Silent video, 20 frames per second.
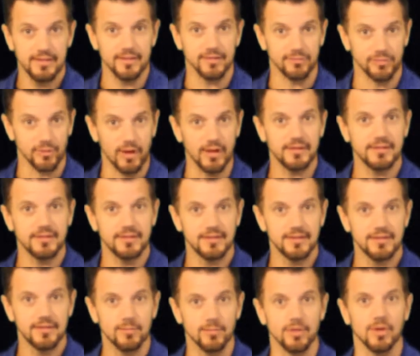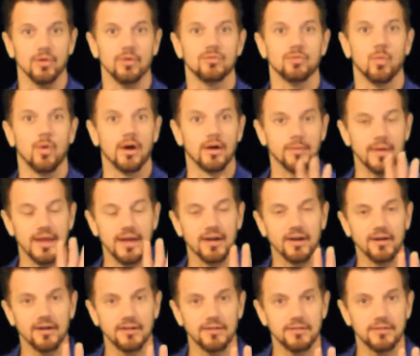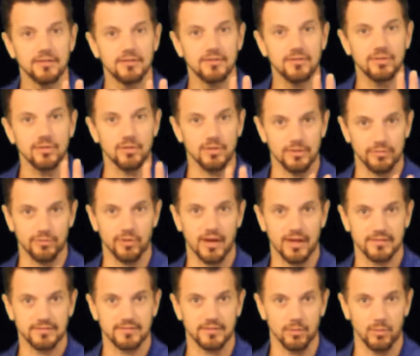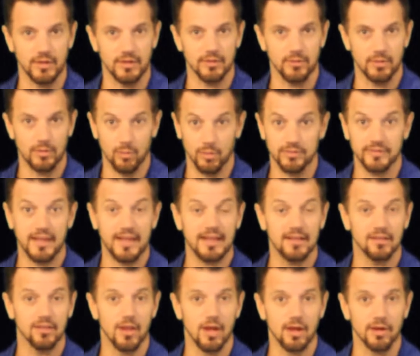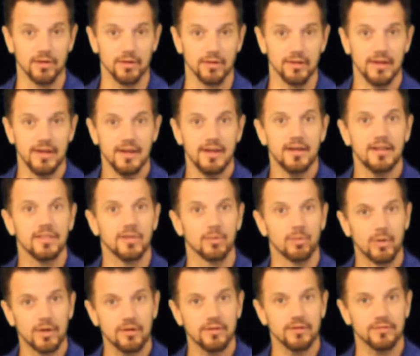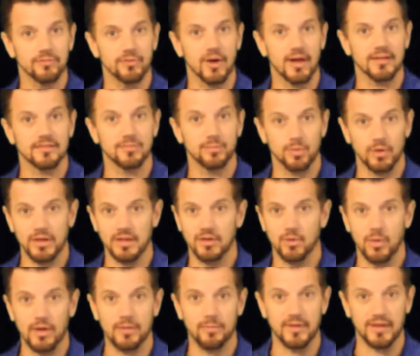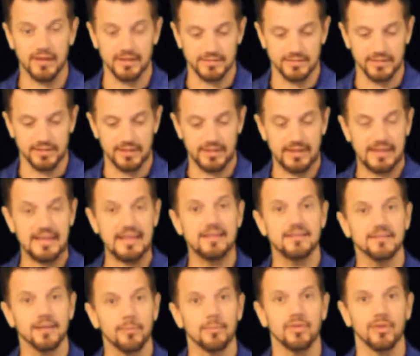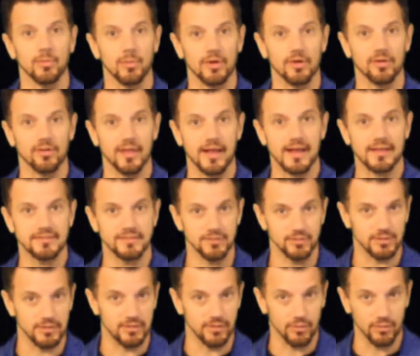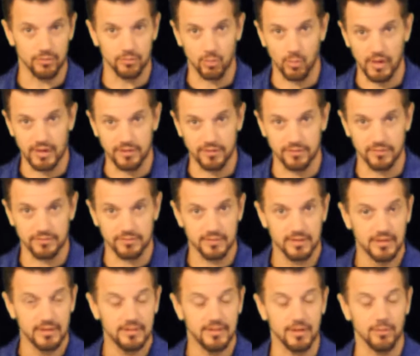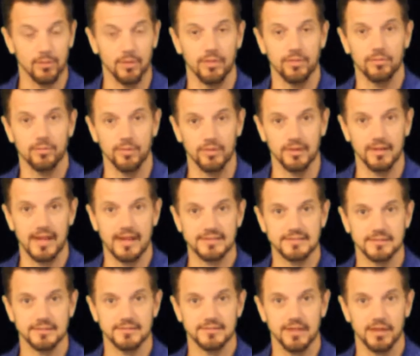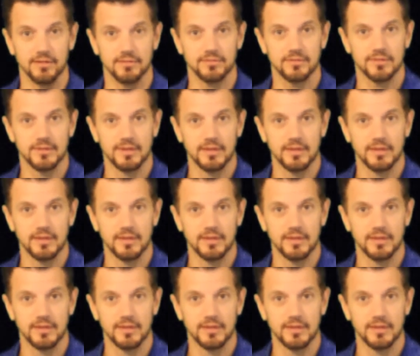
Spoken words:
The front blows warm air to defrost the window. It will take longer. The rear defrosts pretty quick because it heats up the rear glass using those wires that run through the glass itself.